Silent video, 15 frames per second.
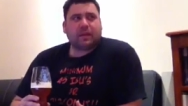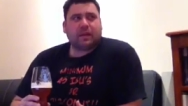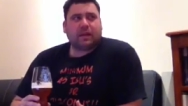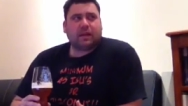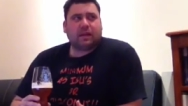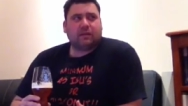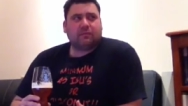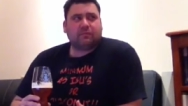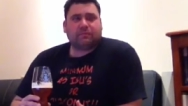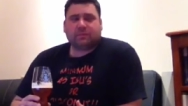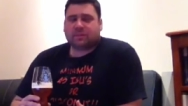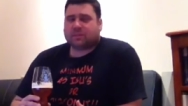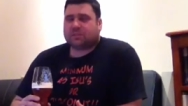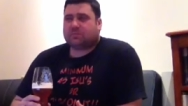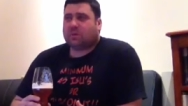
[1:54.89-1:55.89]
um,
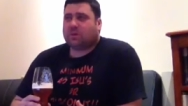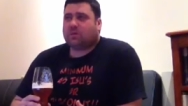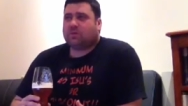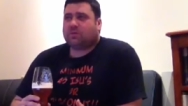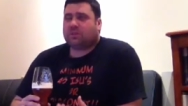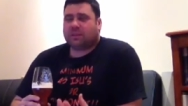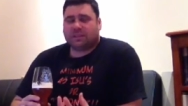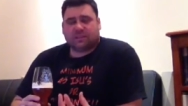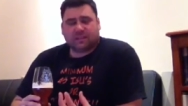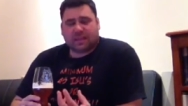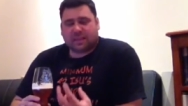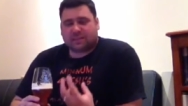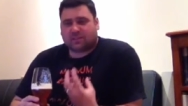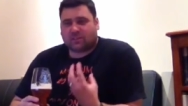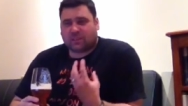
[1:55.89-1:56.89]
smooth, it's, it
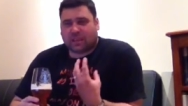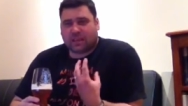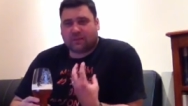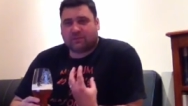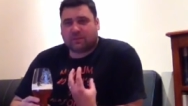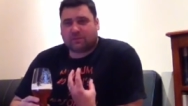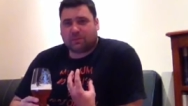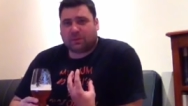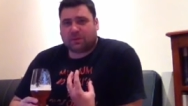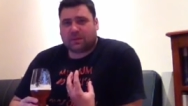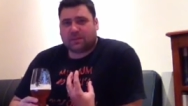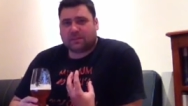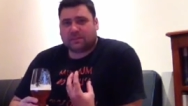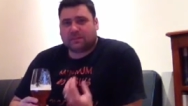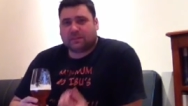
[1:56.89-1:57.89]
has got that lovely
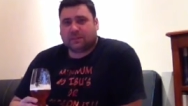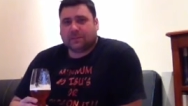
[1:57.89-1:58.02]
bitterness,